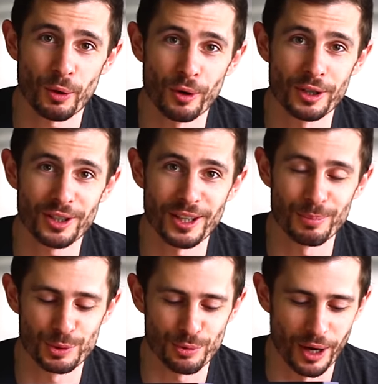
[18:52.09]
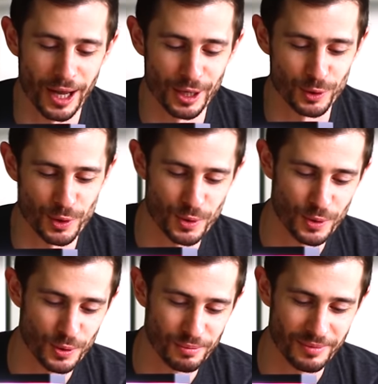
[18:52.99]
or keep trying
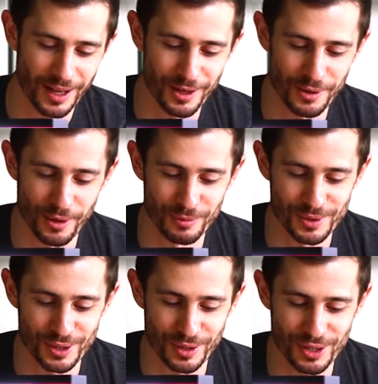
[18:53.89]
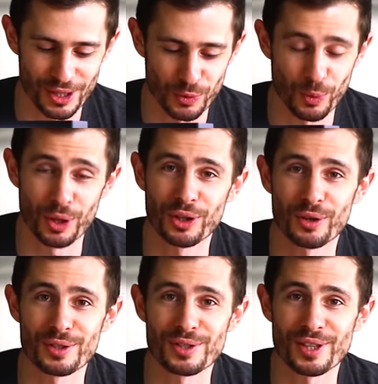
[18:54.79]
to, I don't know, succeed with the
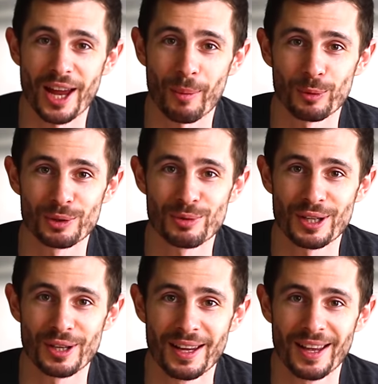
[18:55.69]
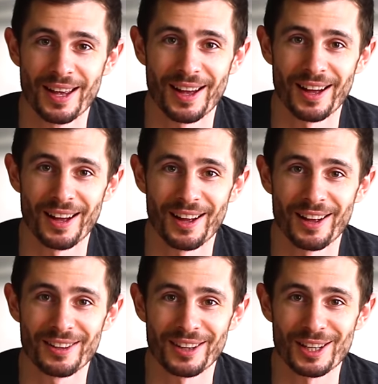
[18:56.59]
current setup. Would really
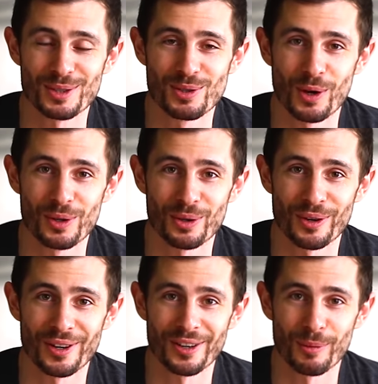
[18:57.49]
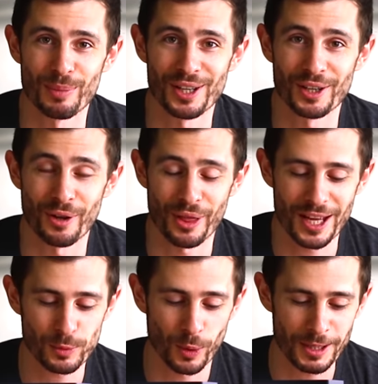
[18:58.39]
like to know your opinion on
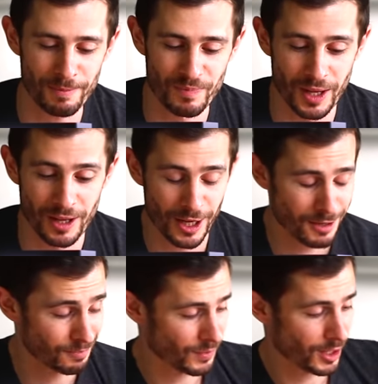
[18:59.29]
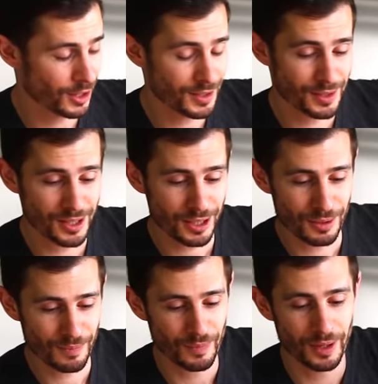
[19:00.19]
that one. Yeah, and this is it.